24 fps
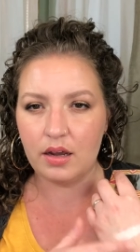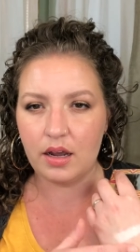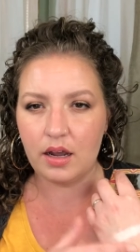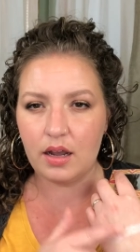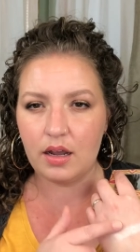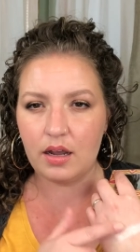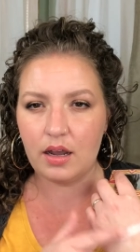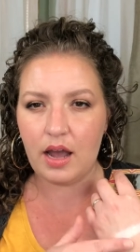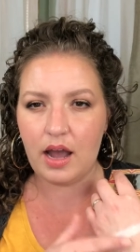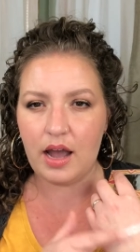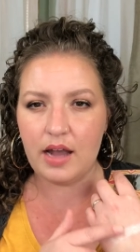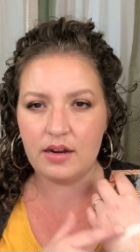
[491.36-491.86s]

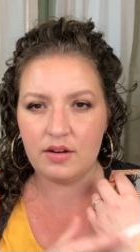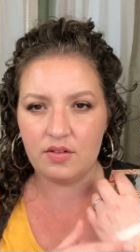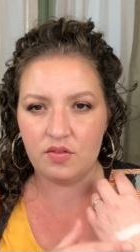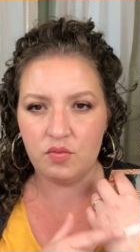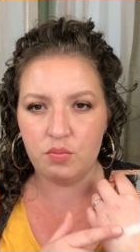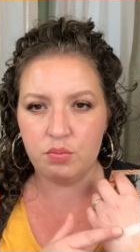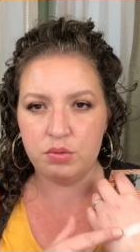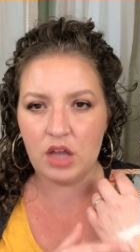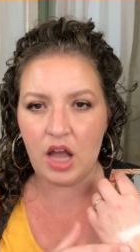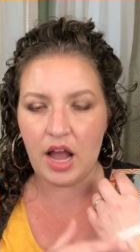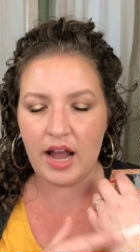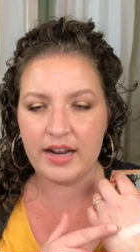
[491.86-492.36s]
kind of
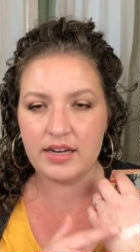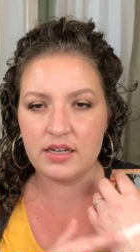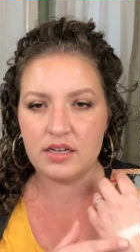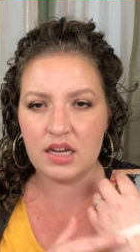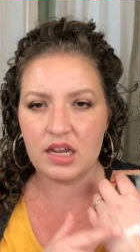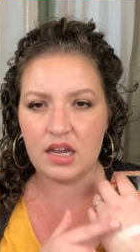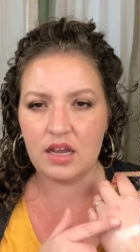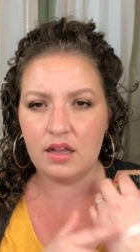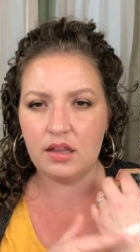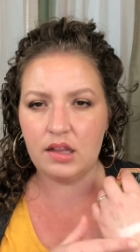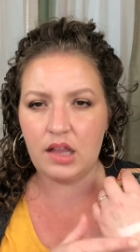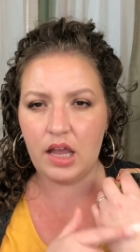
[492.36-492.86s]

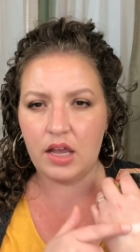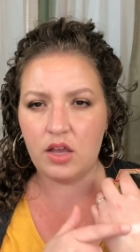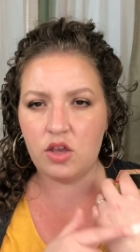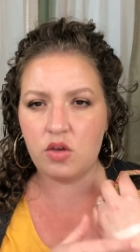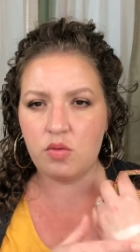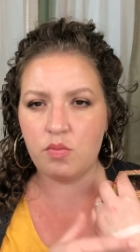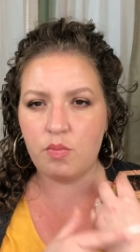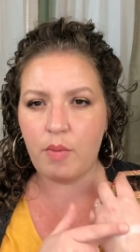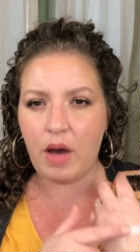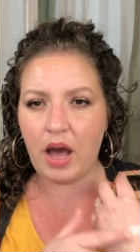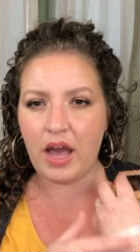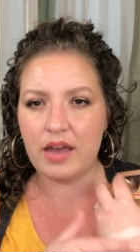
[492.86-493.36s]
blinding. Like, you
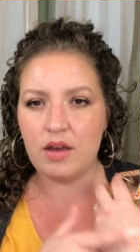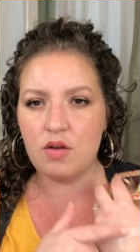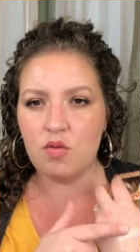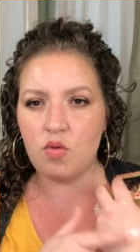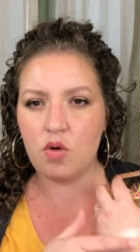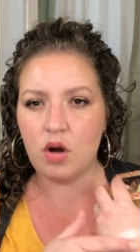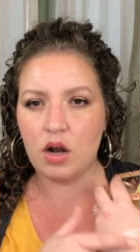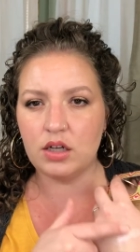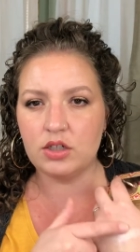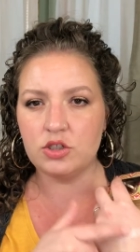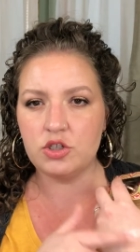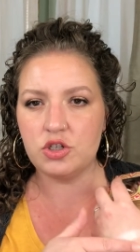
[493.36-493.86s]
might
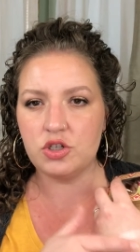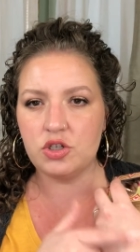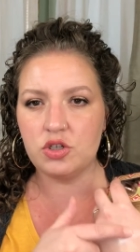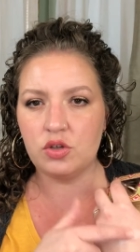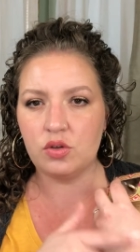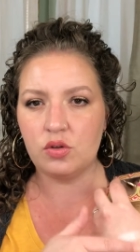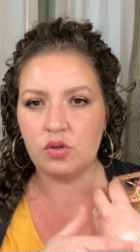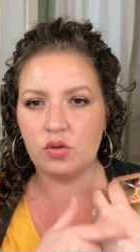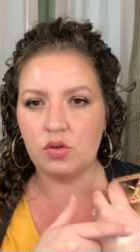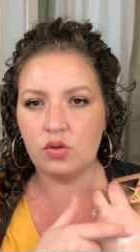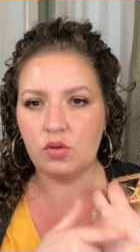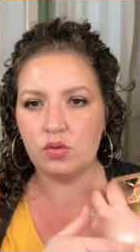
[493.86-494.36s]
want
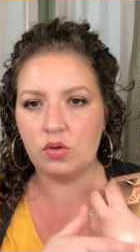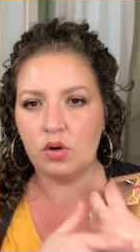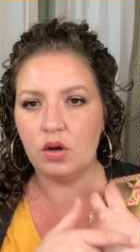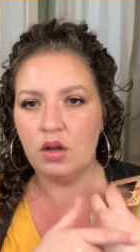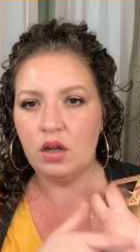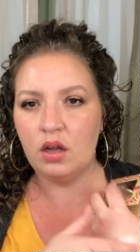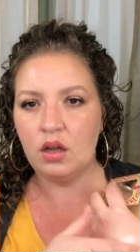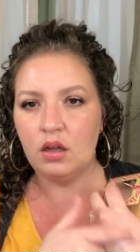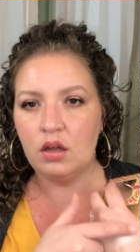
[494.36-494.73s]
to